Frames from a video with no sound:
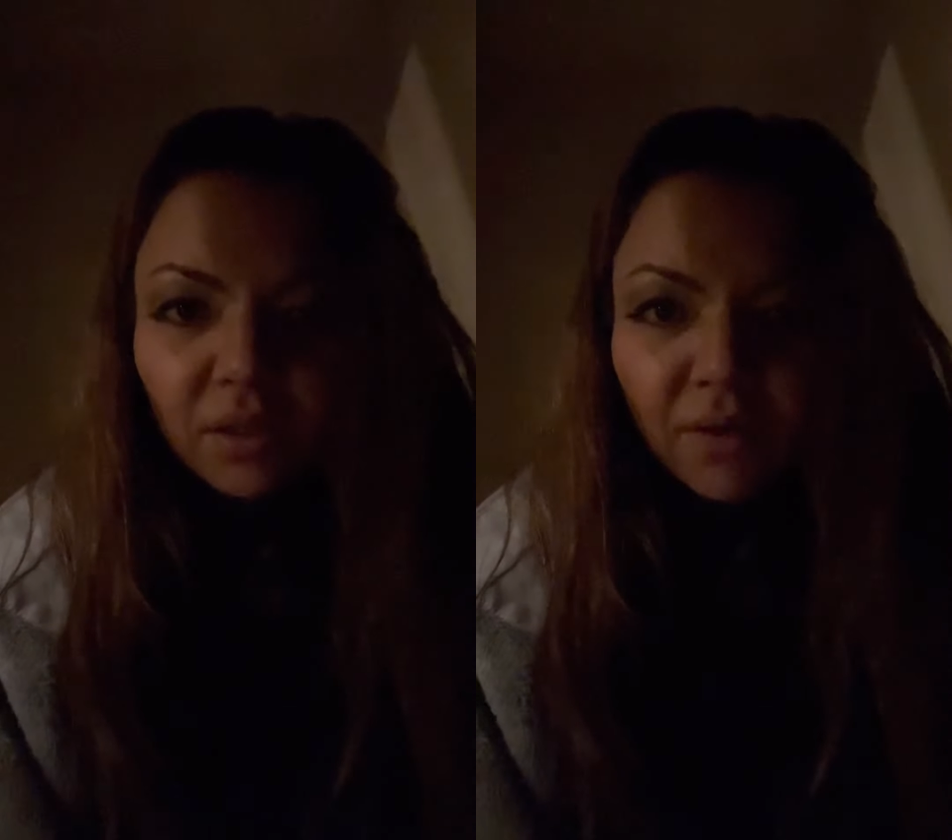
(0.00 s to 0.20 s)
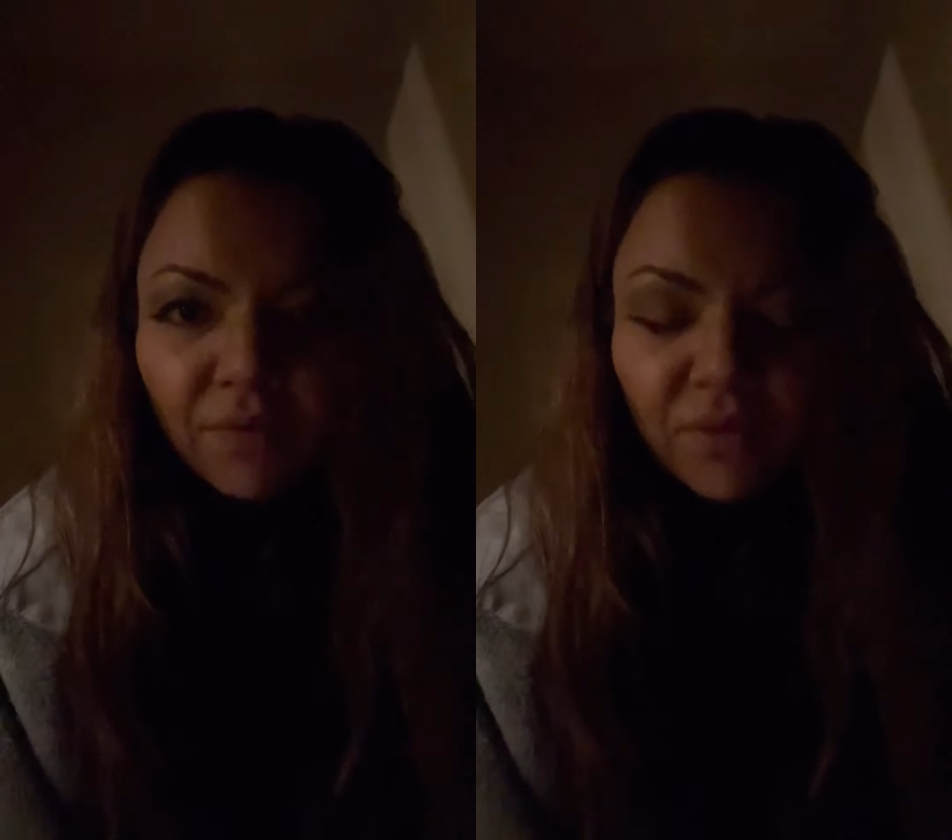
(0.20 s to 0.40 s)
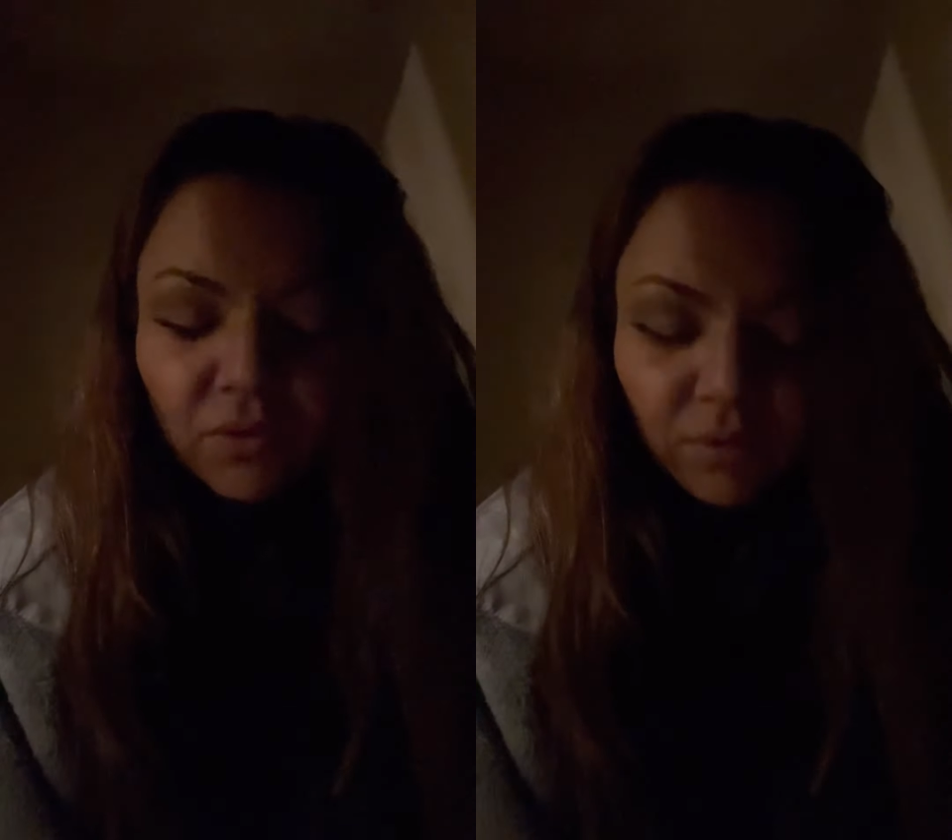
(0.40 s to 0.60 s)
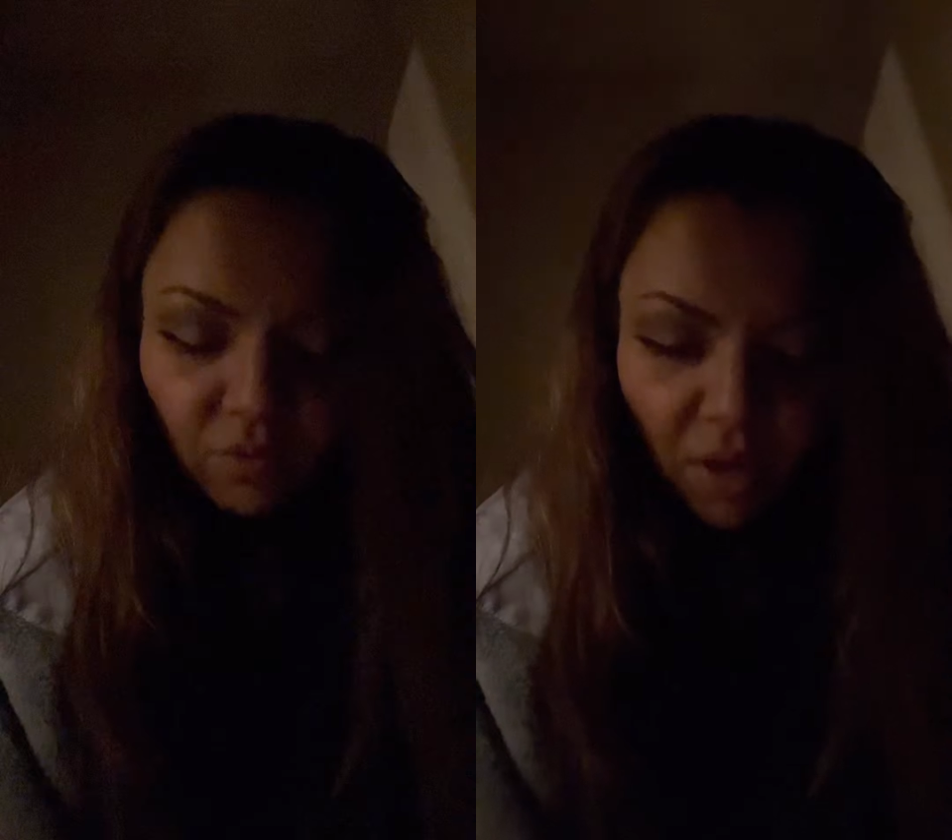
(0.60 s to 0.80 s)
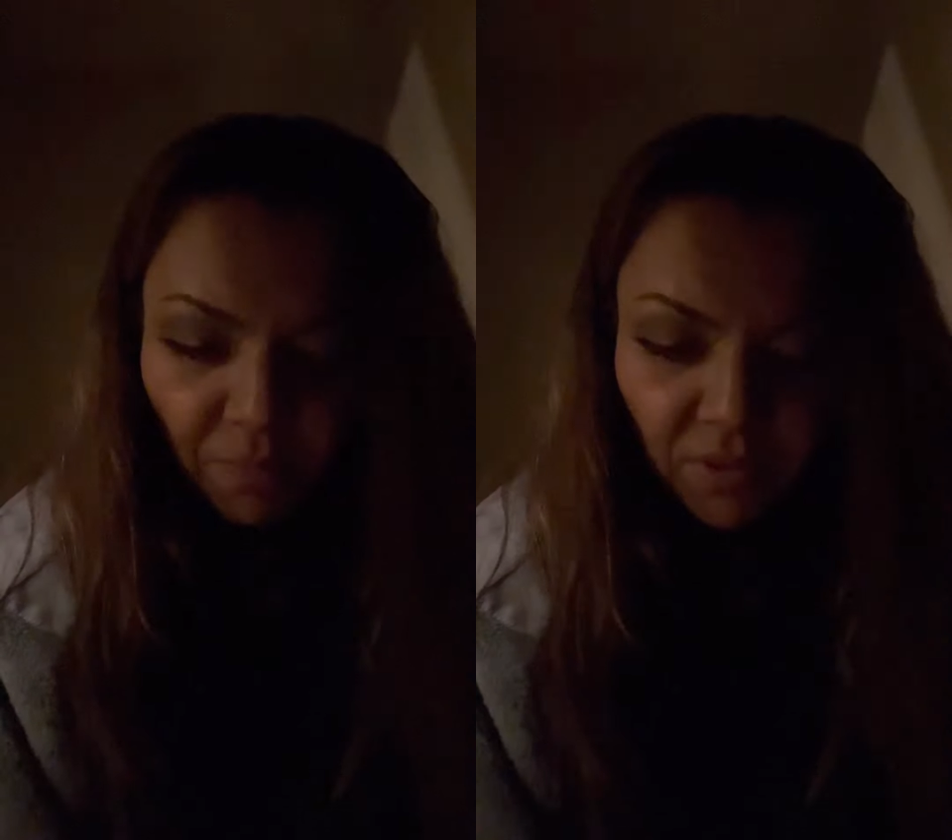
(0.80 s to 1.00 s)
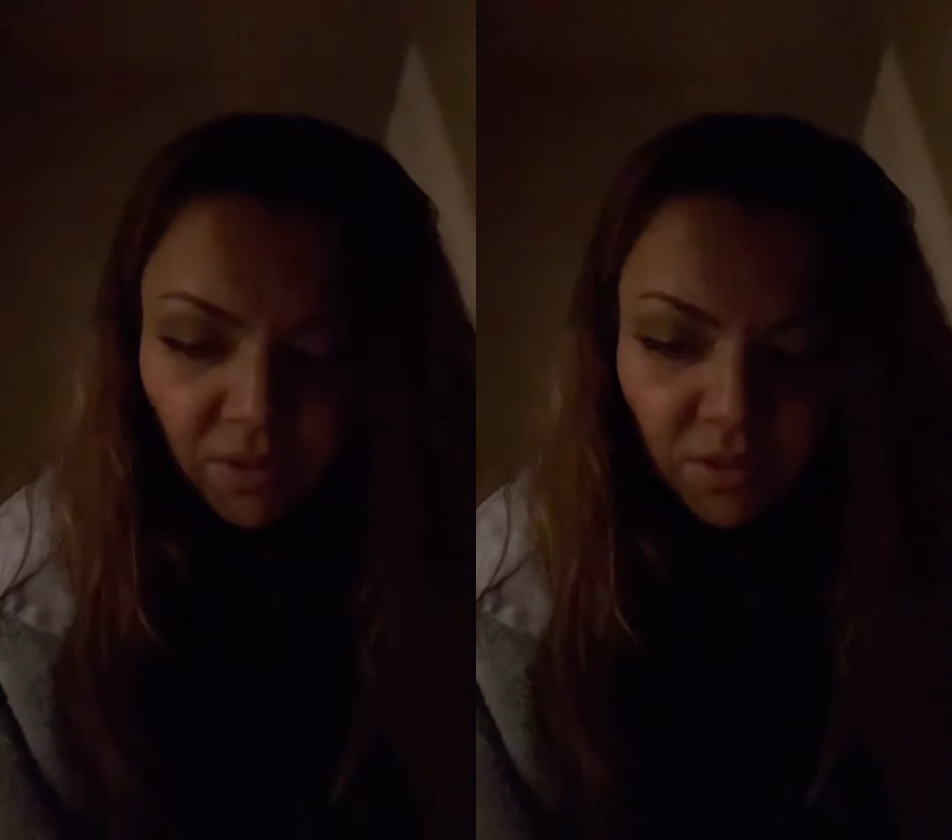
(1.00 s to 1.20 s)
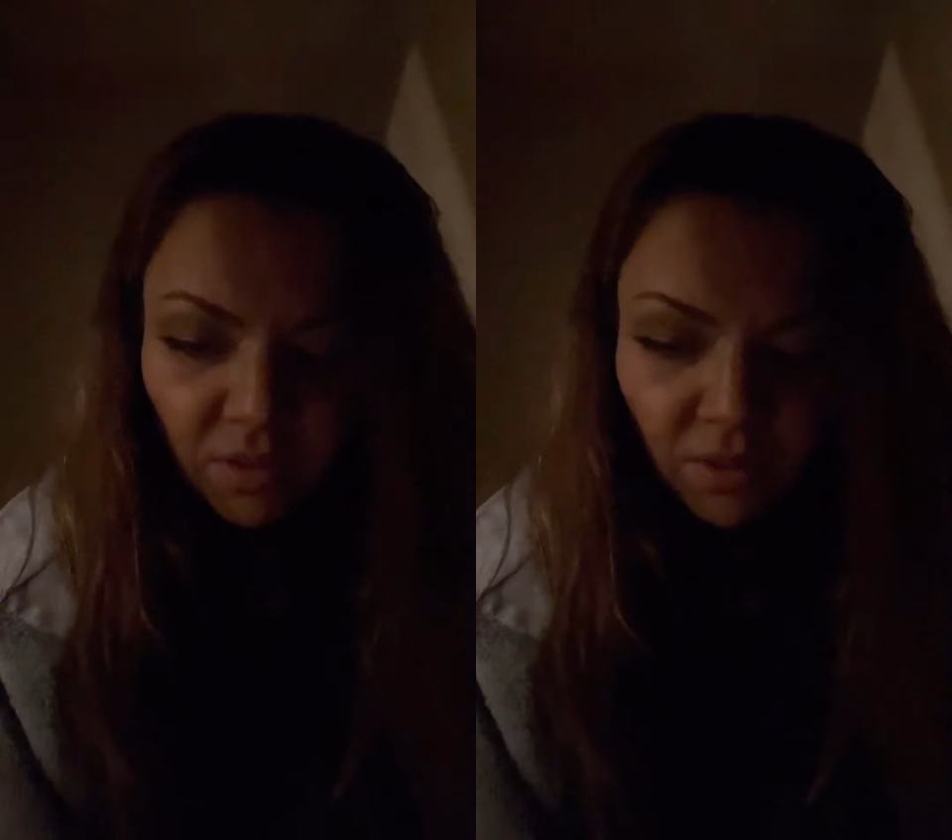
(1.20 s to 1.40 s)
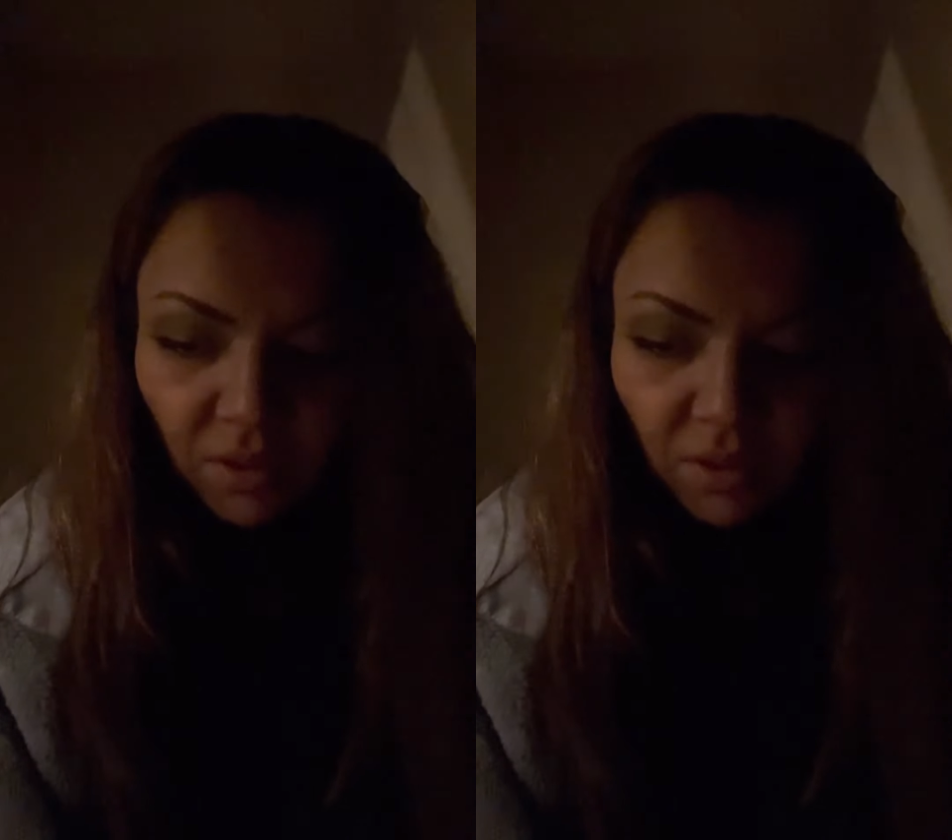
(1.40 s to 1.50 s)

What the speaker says: of nuclear weapons.